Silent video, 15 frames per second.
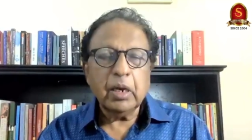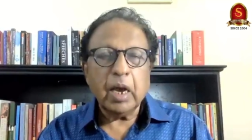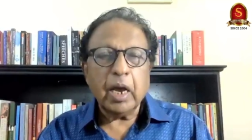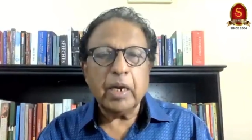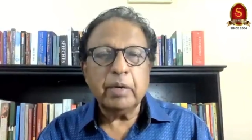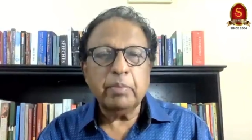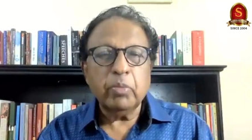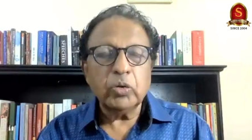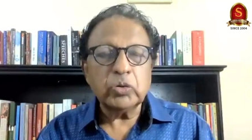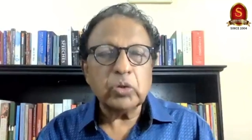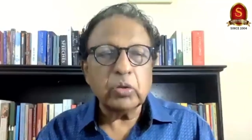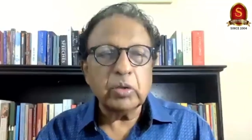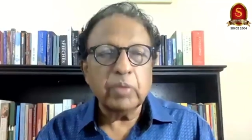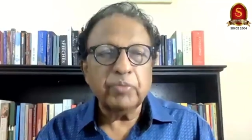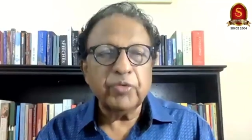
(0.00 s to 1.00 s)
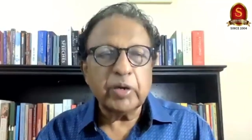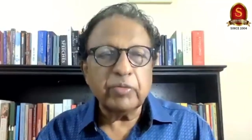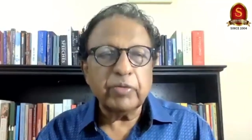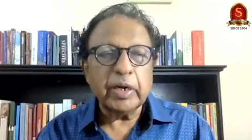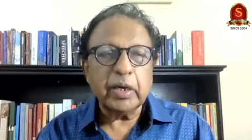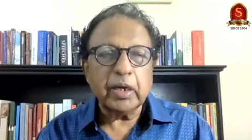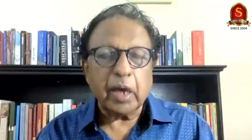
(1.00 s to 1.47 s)
And most of them were
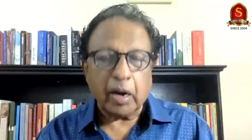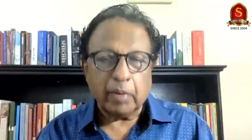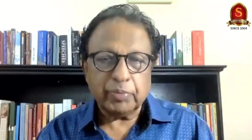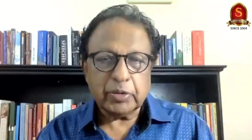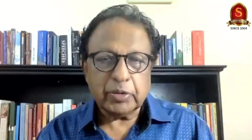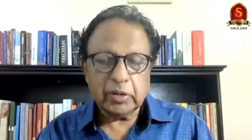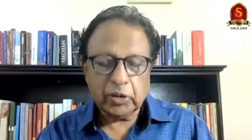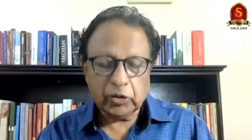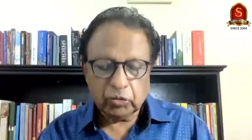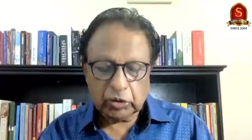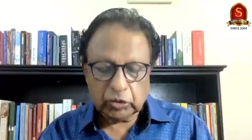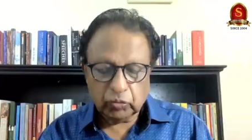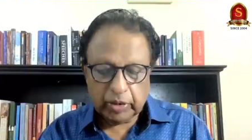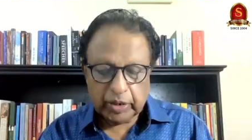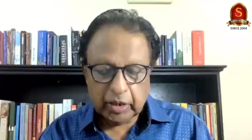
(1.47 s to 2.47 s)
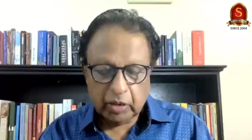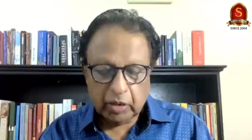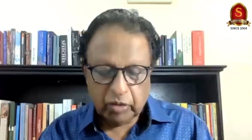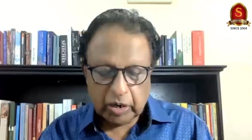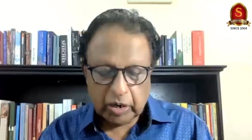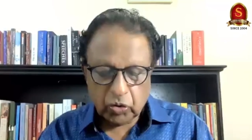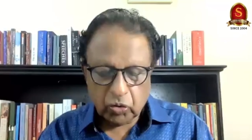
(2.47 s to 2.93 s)
very corrupt. This was very
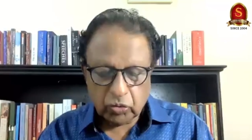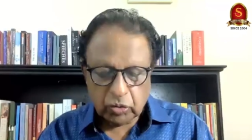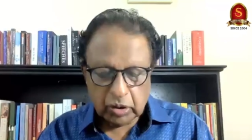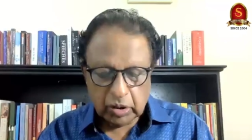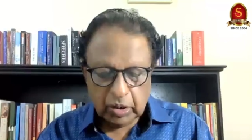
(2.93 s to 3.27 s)
well known